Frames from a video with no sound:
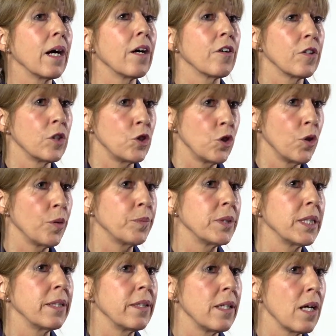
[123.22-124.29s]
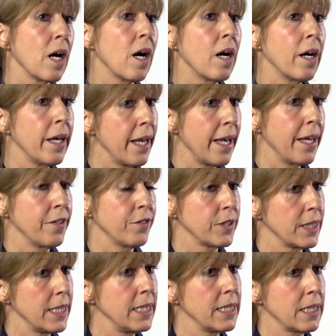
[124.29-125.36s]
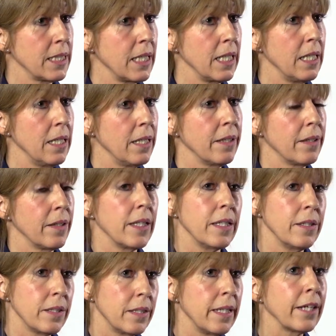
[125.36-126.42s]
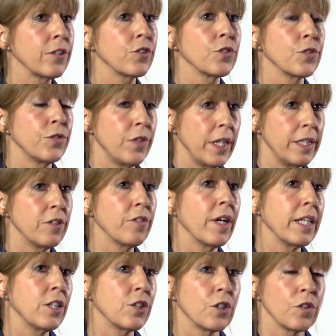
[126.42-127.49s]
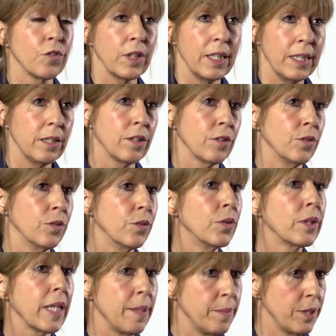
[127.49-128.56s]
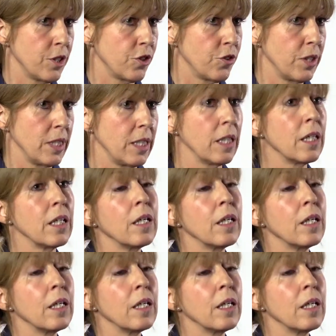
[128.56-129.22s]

are adopting the IFCC, International Federation of Clinical Chemistry,